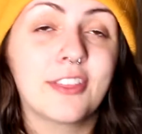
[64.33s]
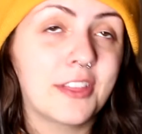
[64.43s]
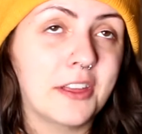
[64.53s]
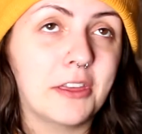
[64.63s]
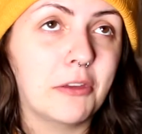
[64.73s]

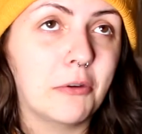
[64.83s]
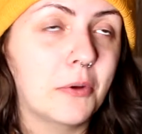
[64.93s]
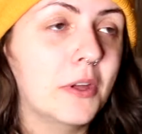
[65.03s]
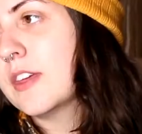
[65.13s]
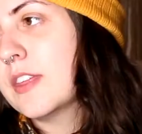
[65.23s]
Thank you.
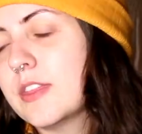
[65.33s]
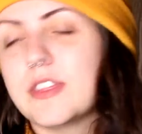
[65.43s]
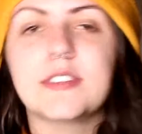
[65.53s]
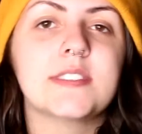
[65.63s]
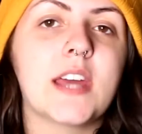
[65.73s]

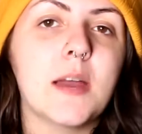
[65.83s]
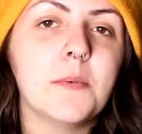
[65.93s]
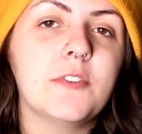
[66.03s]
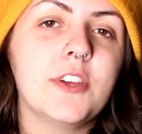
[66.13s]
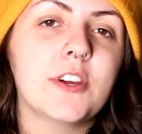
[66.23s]
This
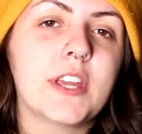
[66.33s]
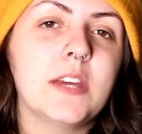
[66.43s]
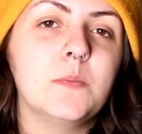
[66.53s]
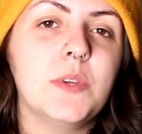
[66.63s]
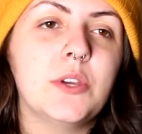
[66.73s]
time of year
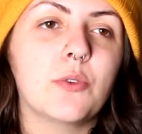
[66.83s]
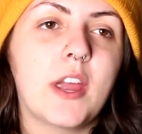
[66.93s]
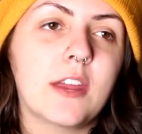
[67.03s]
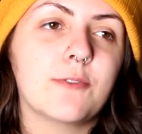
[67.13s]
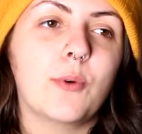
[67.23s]
can be
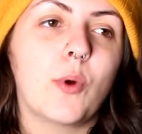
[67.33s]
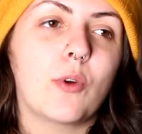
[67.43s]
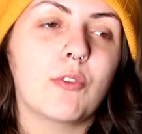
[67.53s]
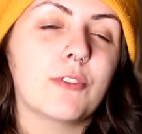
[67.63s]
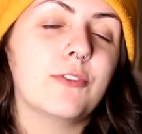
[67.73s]
great for
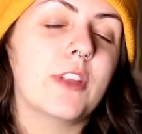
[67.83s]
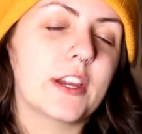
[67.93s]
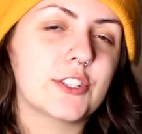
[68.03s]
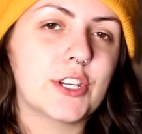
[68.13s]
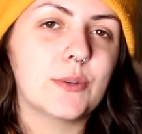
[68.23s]

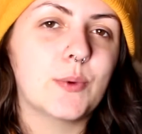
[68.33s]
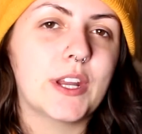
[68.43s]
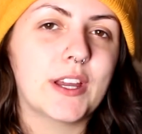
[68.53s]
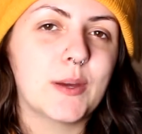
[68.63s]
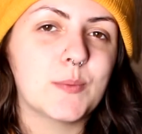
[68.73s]
reflection when
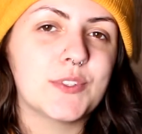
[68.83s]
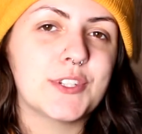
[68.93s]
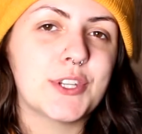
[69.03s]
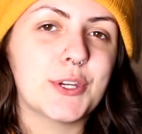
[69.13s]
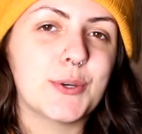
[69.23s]
it
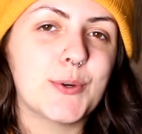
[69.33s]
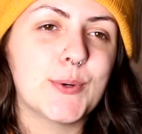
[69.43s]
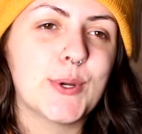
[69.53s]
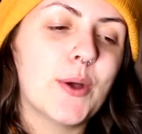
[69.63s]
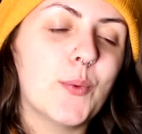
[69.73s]
comes
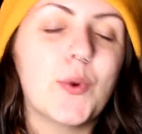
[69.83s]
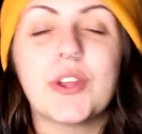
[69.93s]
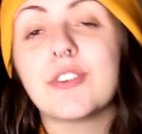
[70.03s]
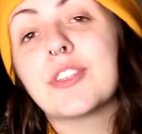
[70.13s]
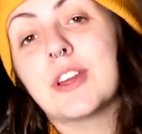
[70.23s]
to
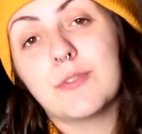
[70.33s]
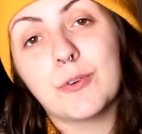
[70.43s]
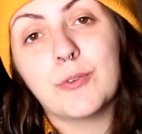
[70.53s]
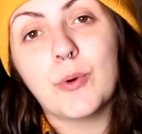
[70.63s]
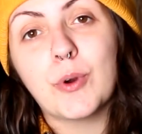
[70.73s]
what you're
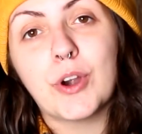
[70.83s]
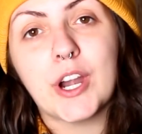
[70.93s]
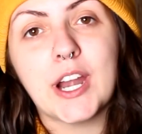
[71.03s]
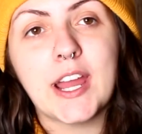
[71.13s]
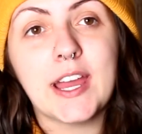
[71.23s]
thankful for
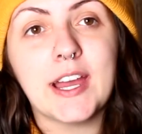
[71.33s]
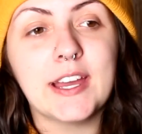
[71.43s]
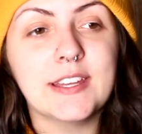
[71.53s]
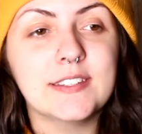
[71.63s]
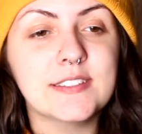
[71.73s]

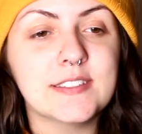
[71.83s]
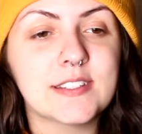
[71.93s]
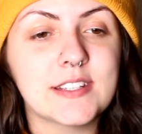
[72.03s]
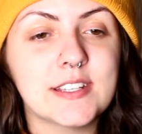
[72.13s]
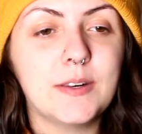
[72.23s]

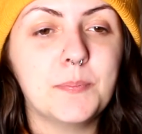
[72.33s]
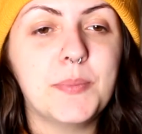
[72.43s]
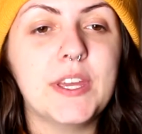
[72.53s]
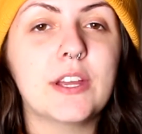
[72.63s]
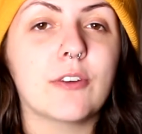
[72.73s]
and
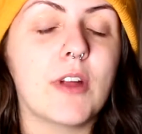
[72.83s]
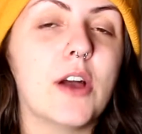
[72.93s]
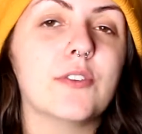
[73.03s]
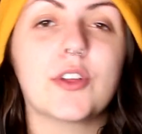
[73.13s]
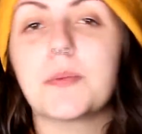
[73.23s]
being
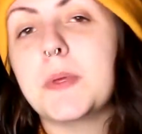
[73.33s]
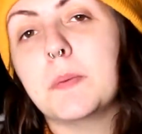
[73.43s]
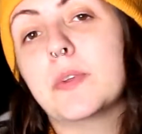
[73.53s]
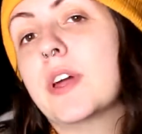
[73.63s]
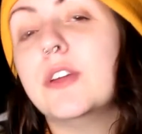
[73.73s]
around all the
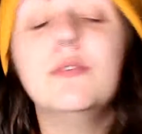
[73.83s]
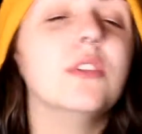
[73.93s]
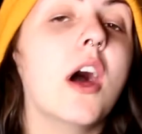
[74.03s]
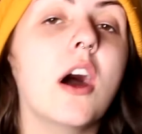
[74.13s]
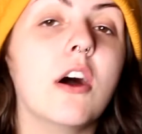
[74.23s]
people that you
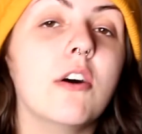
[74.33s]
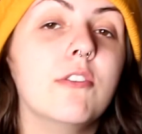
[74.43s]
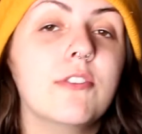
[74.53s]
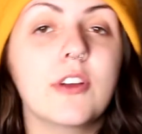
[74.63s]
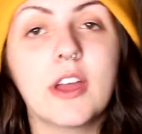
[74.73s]
love.